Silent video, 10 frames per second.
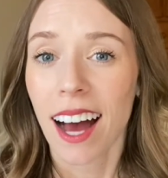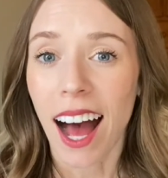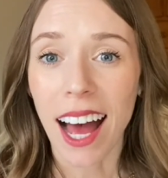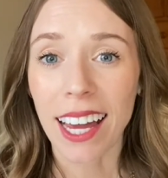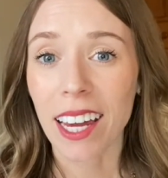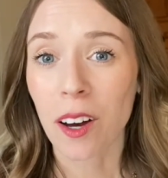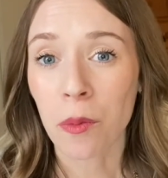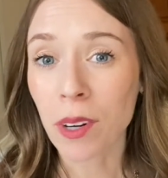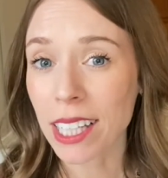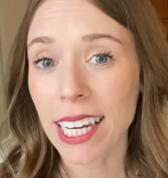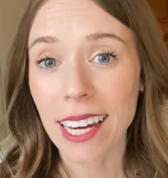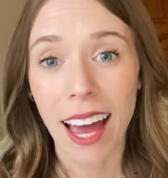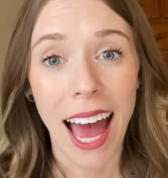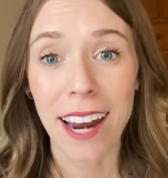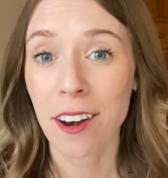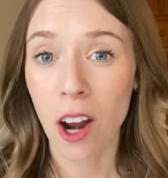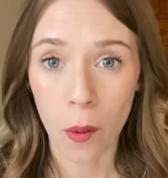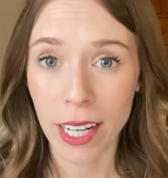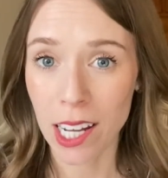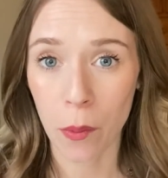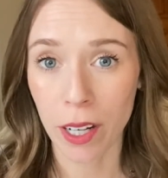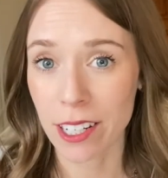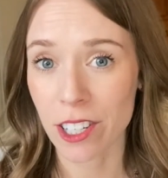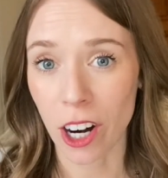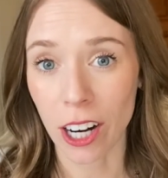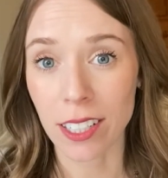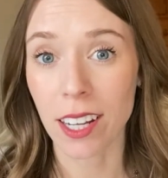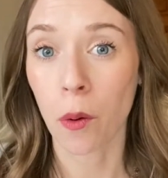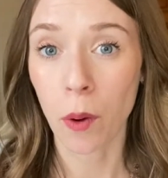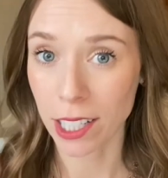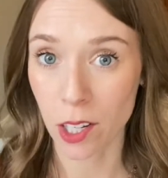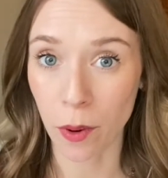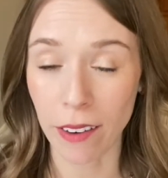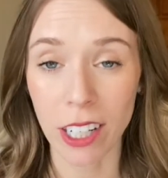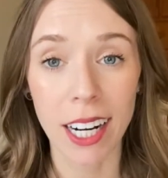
I really had no idea where to start whatsoever.